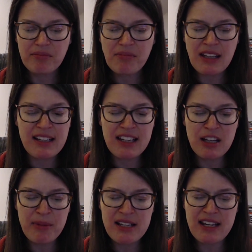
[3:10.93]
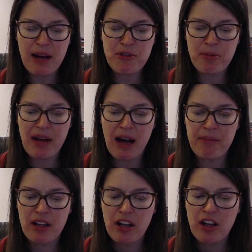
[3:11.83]
Akimi tapped her map.
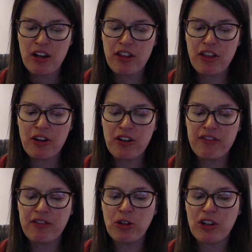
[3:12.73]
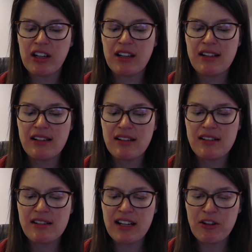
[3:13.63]
Third floor.
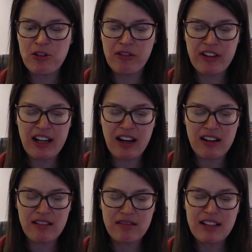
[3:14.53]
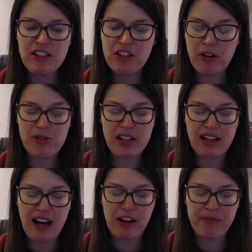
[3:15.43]
Stairs over there. Let's go, said
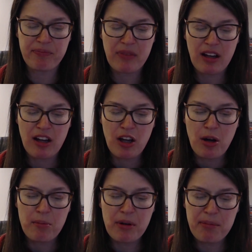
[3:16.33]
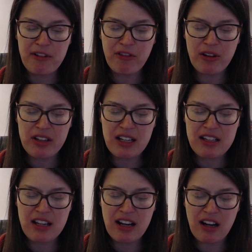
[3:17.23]
Kyle. But before they
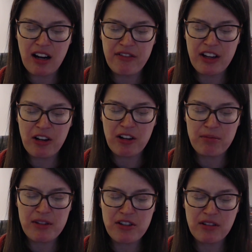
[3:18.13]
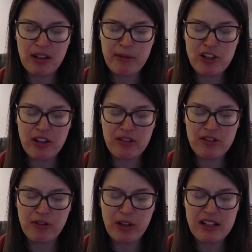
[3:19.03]
could take off, they heard Mr. Lemoncello's
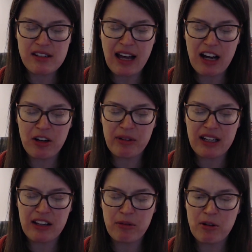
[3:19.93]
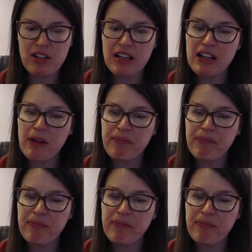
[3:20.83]
voice echoing in the rotunda.